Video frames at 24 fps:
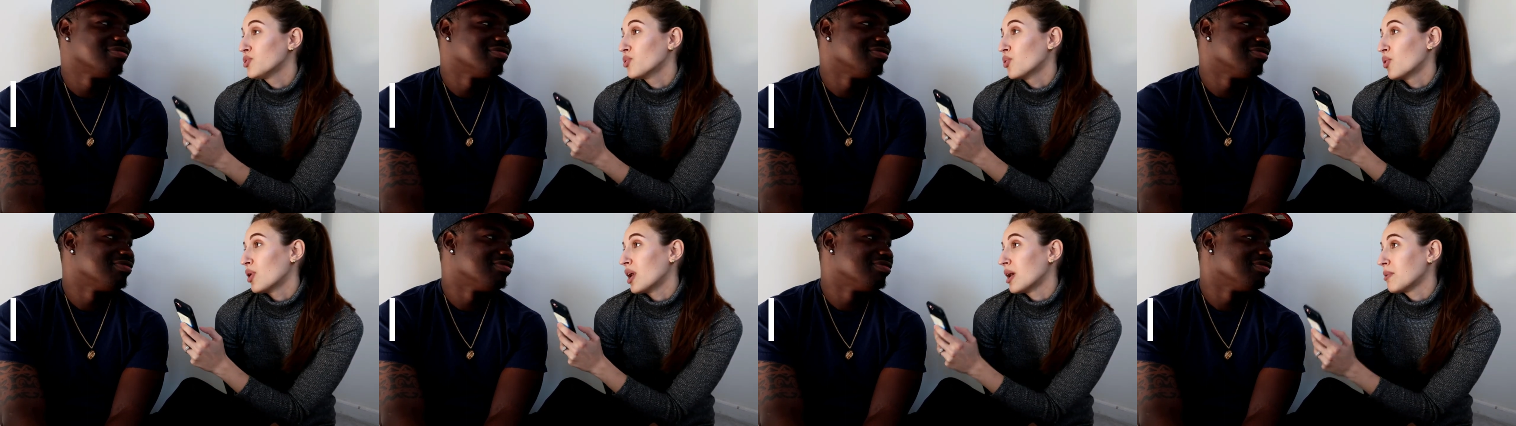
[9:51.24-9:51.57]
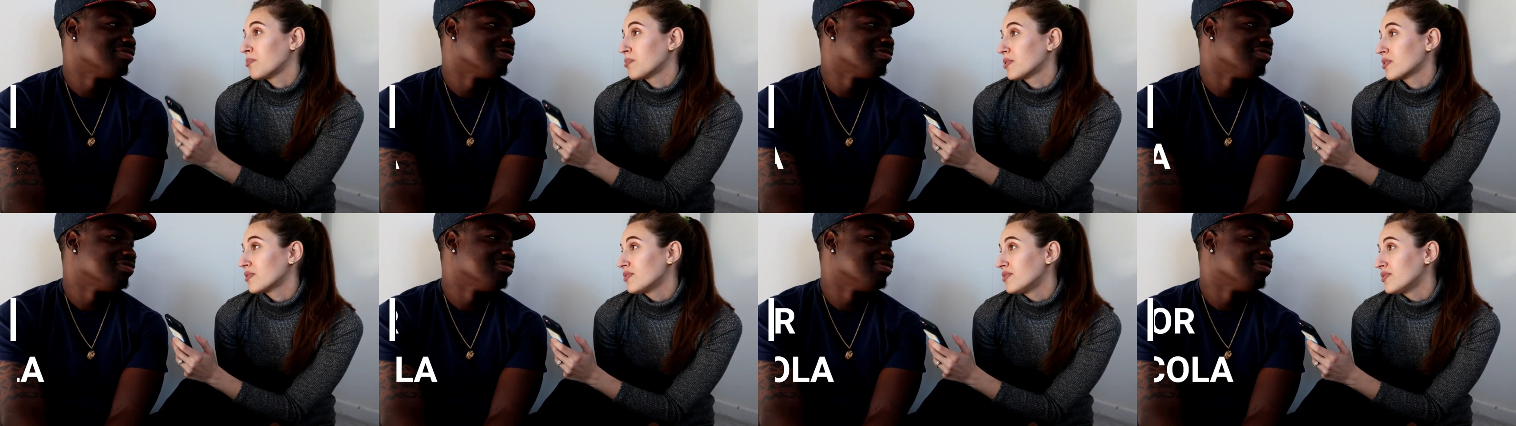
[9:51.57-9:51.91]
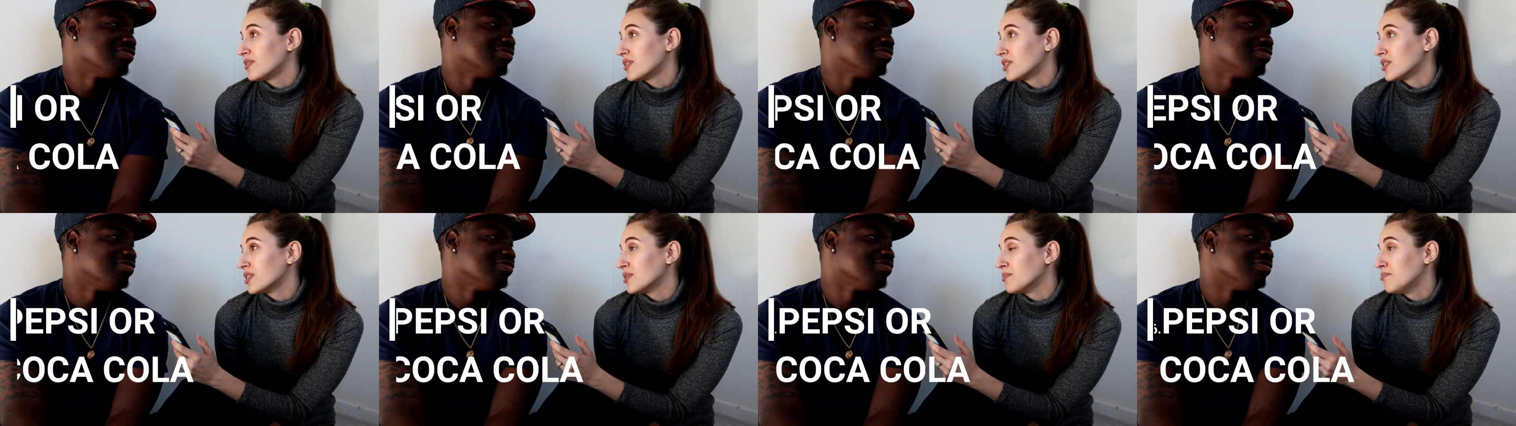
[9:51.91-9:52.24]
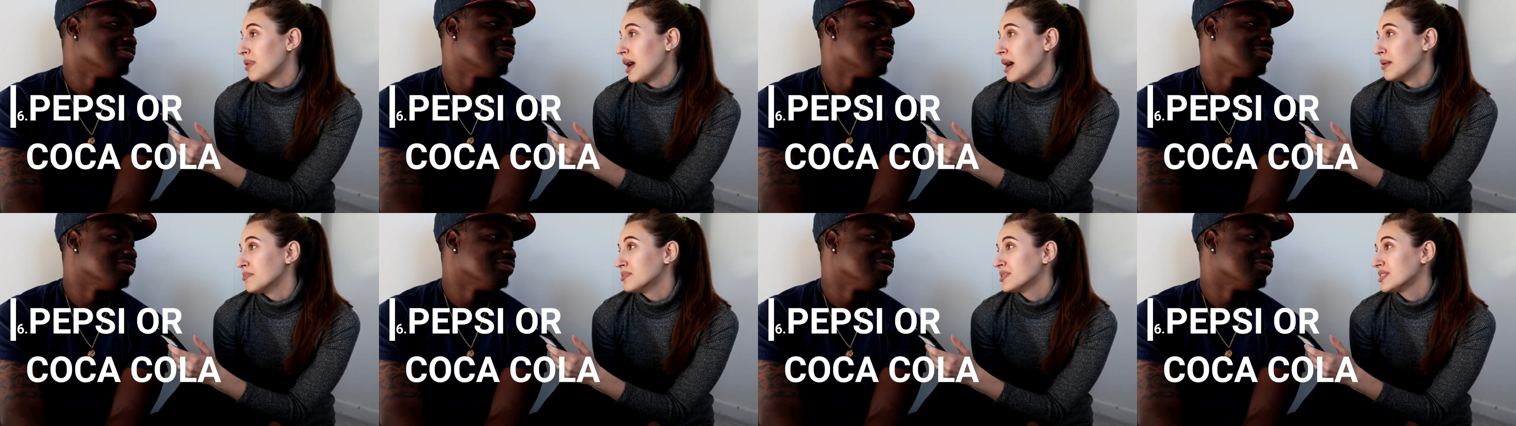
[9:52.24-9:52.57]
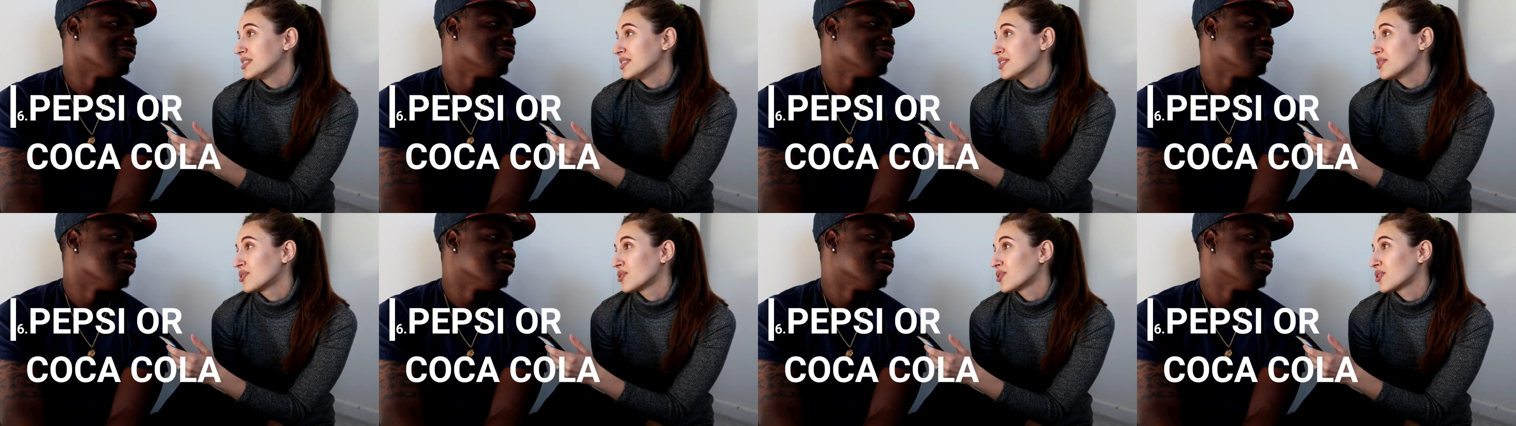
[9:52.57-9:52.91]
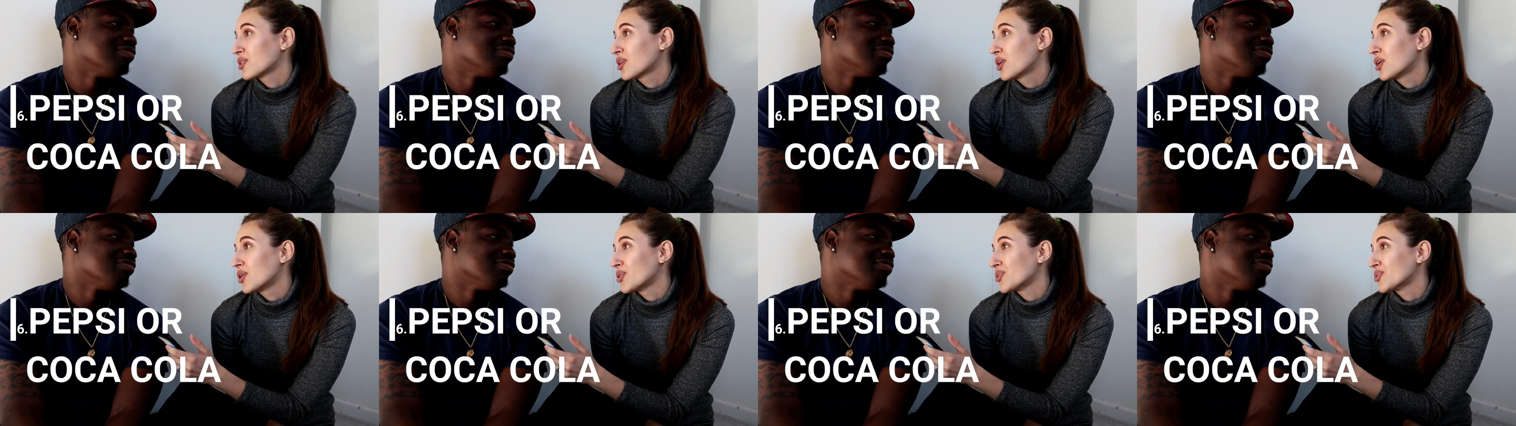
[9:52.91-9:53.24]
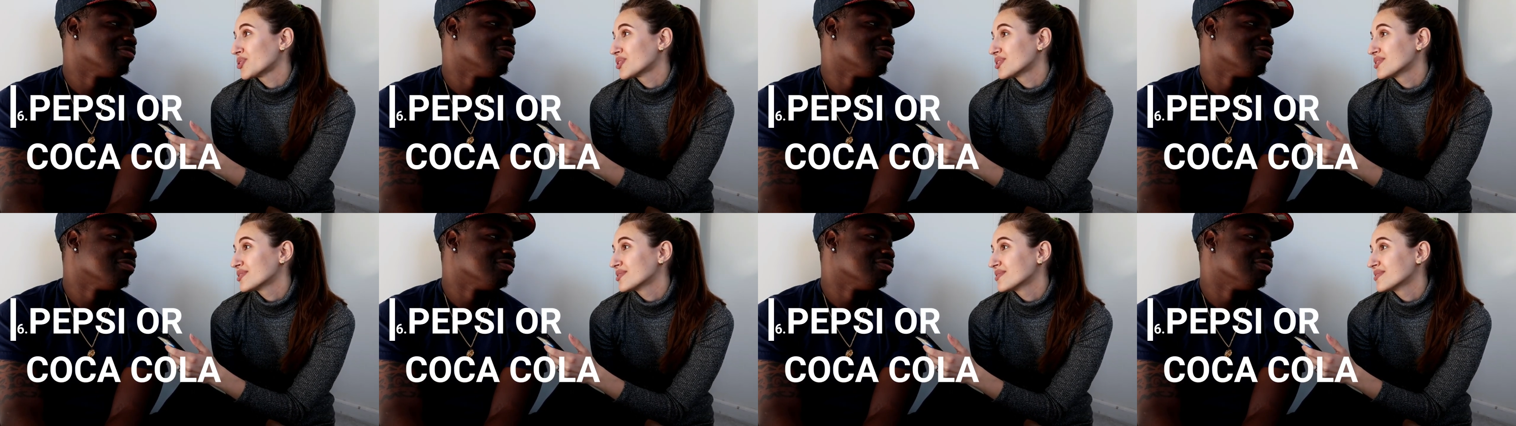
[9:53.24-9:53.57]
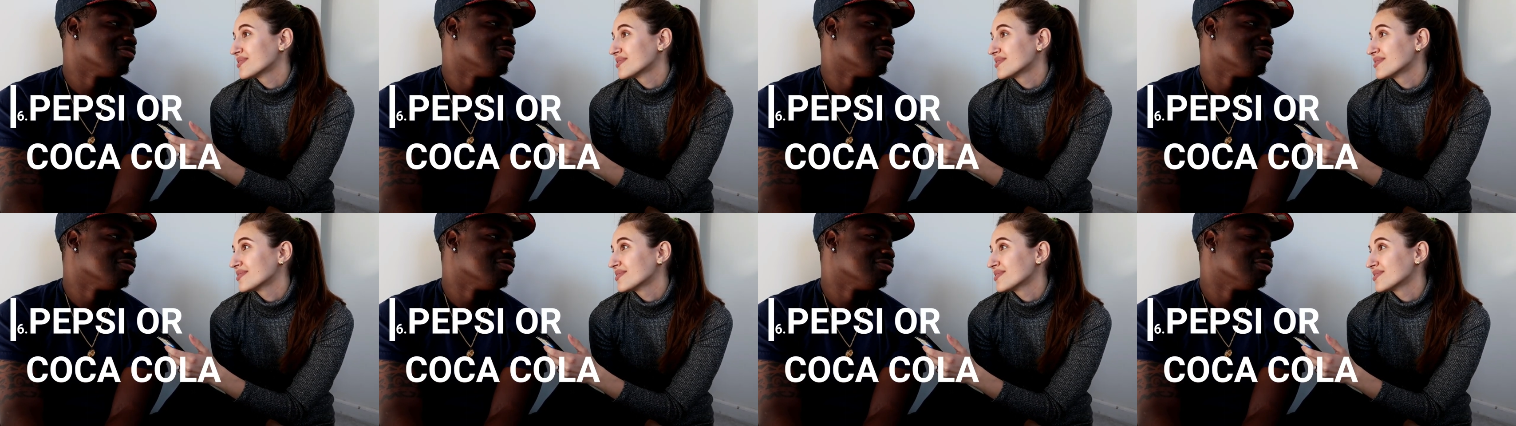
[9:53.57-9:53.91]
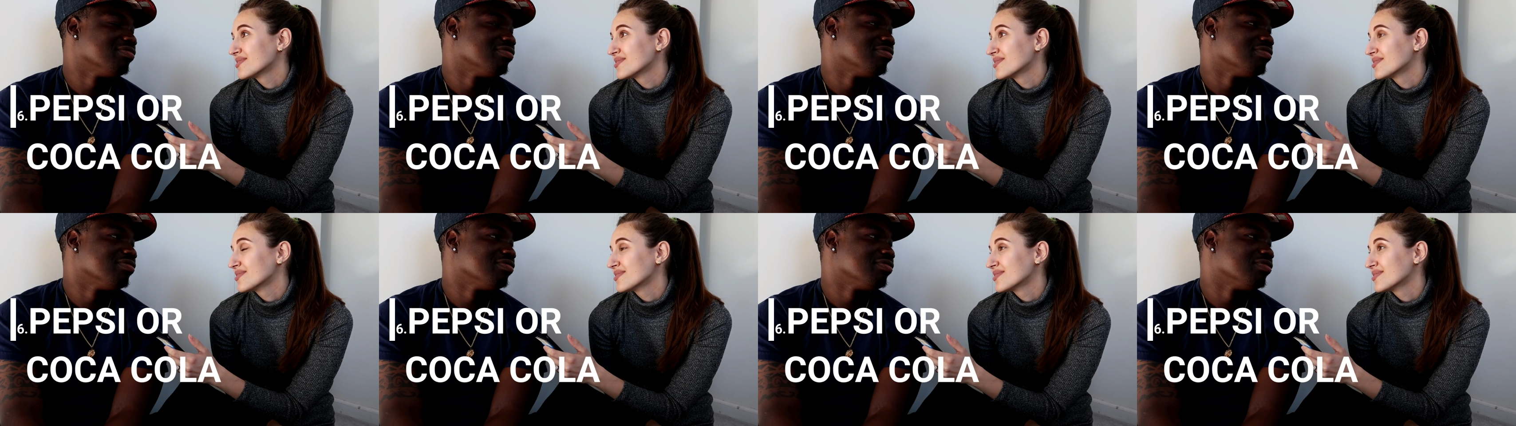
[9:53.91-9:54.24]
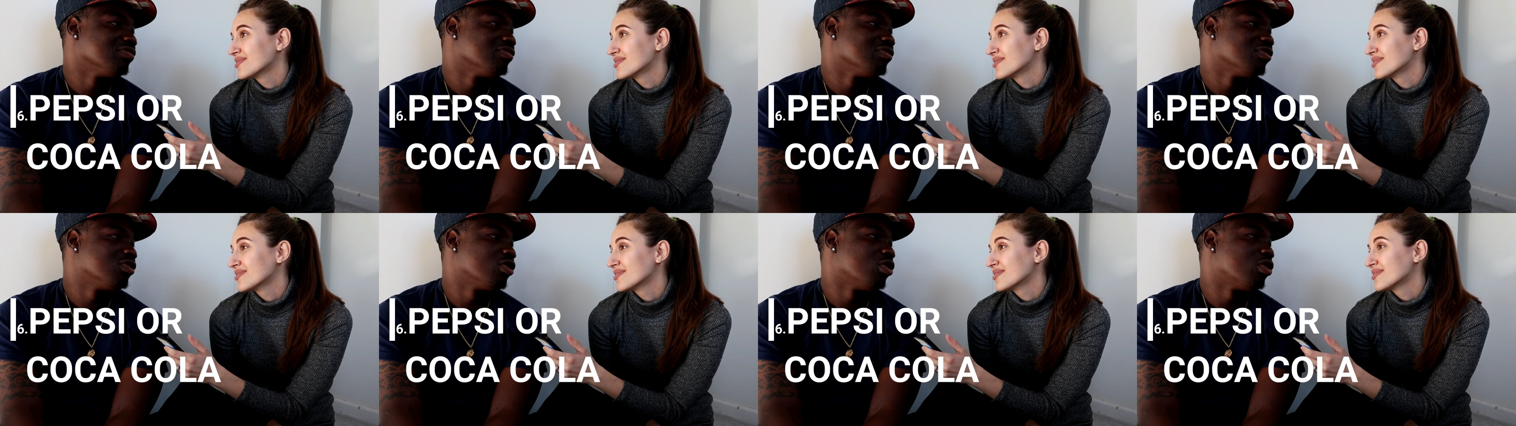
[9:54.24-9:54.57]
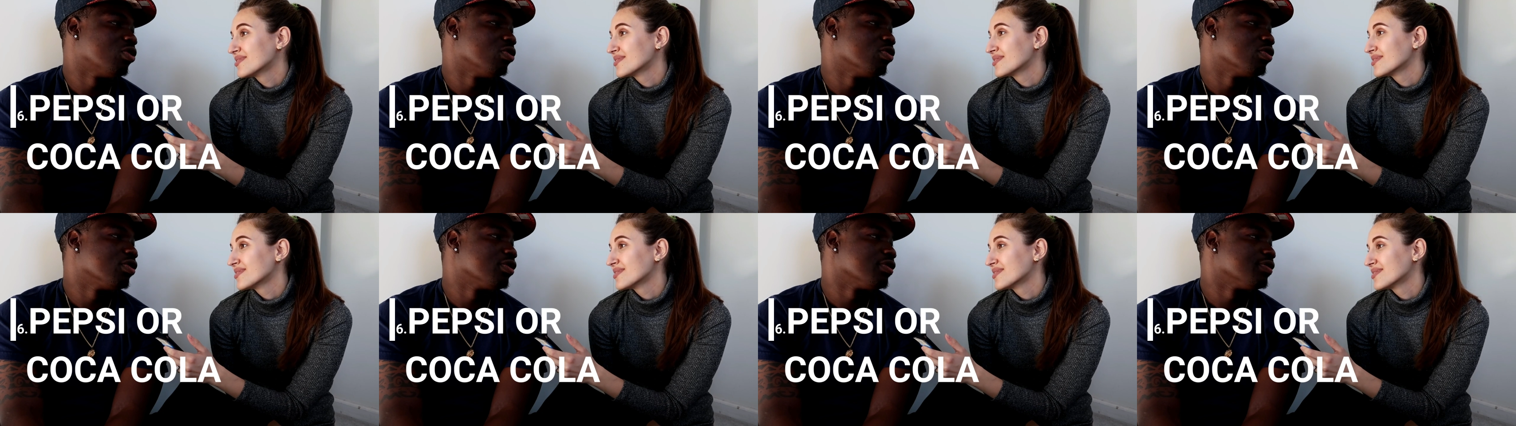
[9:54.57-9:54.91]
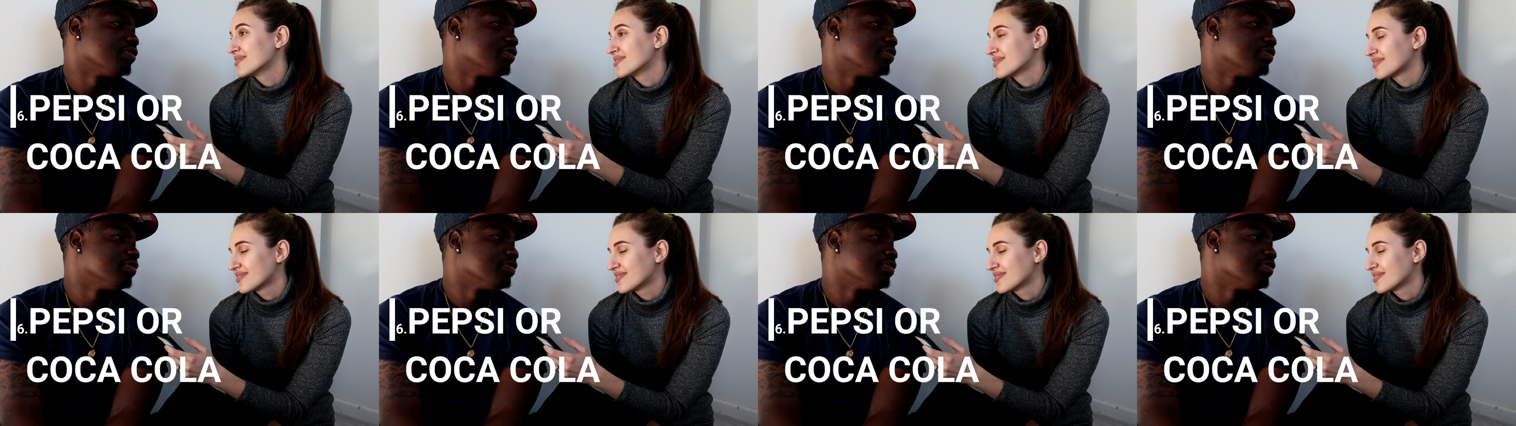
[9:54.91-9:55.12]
Speaker 1: Do I prefer Pepsi or Coke? Coke.